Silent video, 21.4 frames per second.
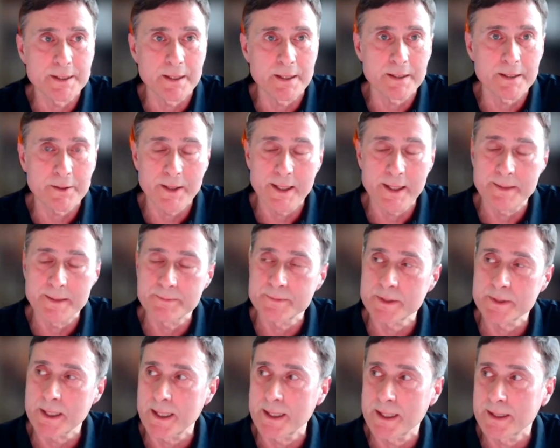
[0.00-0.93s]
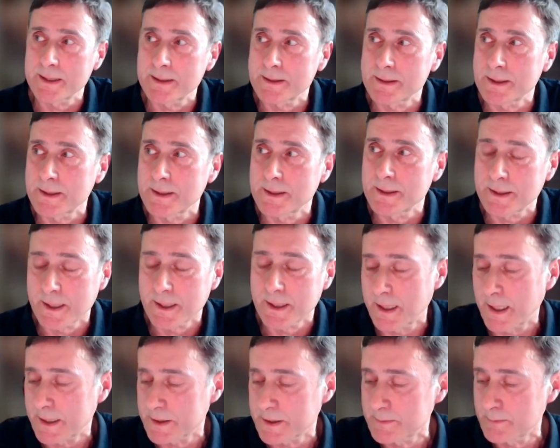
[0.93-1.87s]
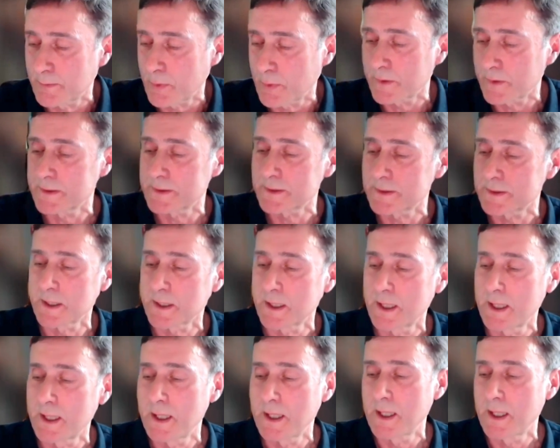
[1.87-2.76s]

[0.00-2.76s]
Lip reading: diagrams and connection points.